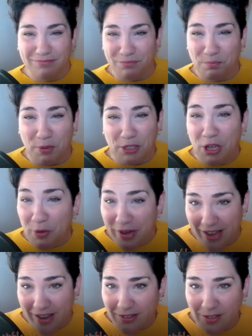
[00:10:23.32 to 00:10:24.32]

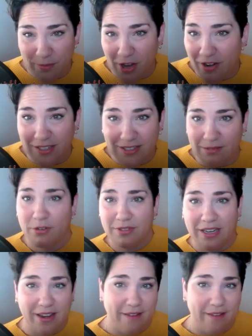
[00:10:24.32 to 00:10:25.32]
baloney, to be honest. Someone who's
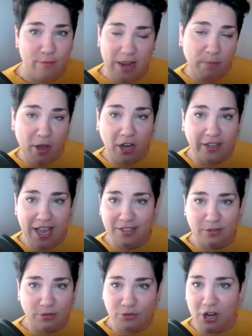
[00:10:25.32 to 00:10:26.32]
like never made a
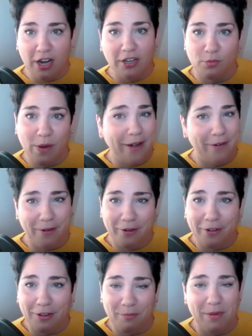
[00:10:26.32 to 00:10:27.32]
podcast, who's trying to write an
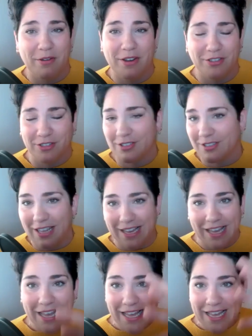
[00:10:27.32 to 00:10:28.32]
article about it just to
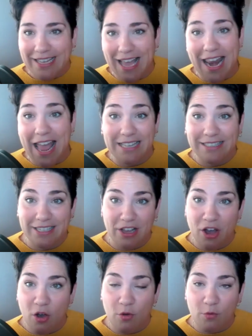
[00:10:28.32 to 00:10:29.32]
like get
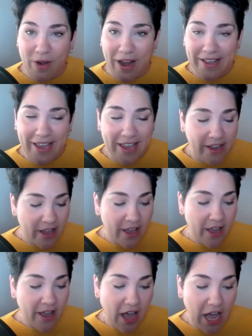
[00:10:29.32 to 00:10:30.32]
SEO ranking.
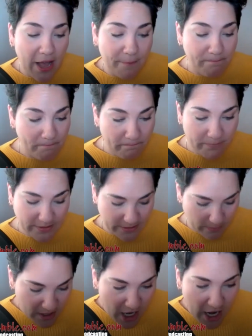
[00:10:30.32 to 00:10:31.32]

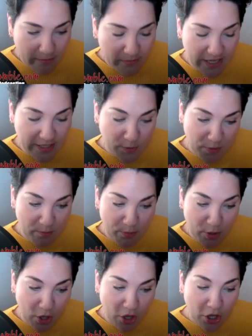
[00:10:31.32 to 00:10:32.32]
Sometimes it's
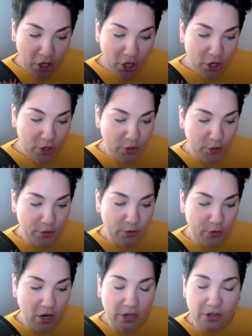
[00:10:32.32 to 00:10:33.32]
people
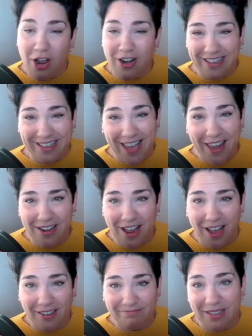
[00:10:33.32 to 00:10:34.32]
who are not in
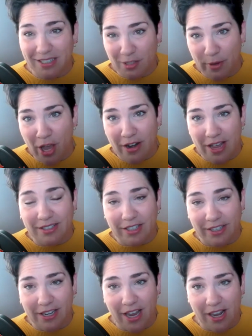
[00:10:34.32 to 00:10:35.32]
Canada. And to be honest, the
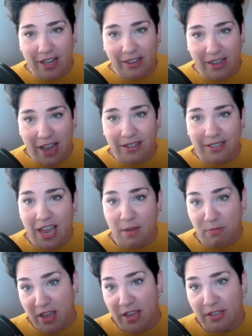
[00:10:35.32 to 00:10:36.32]
Canadian
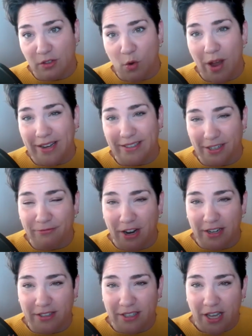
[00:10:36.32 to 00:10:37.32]
landscape is quite
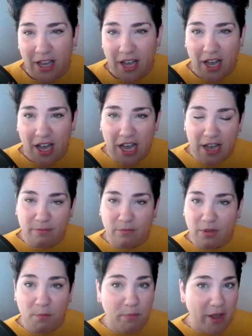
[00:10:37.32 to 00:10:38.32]
different
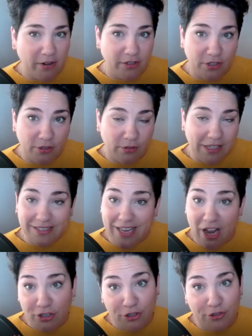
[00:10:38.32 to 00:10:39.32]
compared to, let's say,
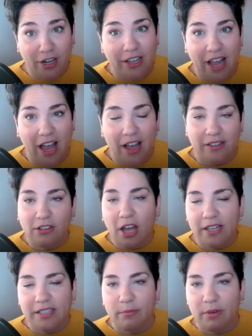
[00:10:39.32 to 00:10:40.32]
Australia. A lot
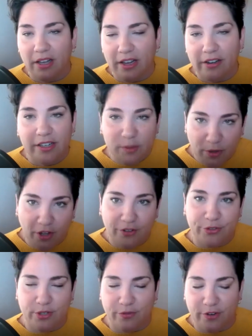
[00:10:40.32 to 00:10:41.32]
of similarities, but
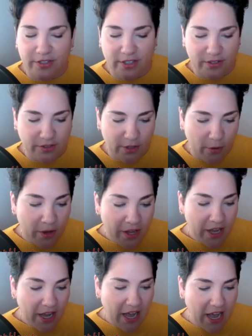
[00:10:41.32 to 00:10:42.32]
also differences. So
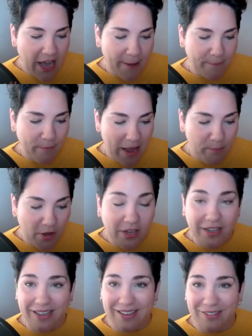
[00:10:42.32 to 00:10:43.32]
my
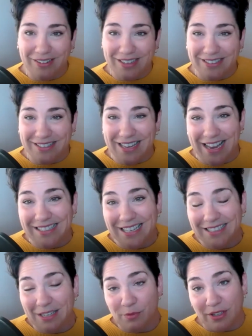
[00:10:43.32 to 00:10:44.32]
book is nice
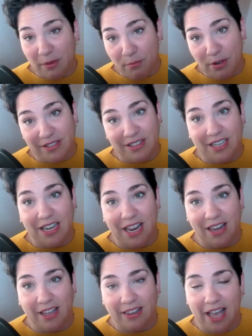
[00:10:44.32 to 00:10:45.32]
because it really puts the
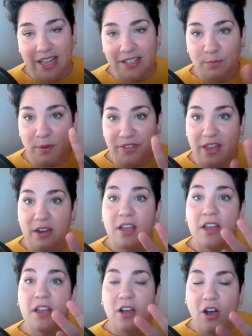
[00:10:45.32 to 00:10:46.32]
Canadian lens, but then
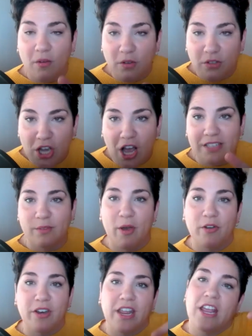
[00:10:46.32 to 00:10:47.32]
talks
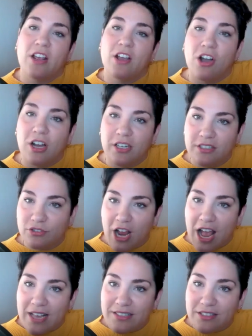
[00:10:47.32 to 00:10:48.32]
about it in
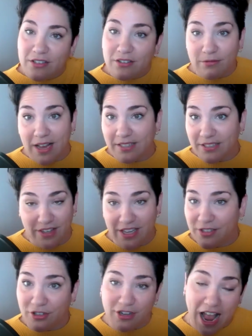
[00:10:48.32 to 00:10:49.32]
contrast to the rest of the
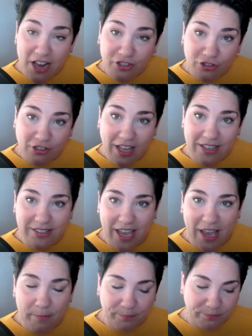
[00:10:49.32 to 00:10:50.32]
international landscape.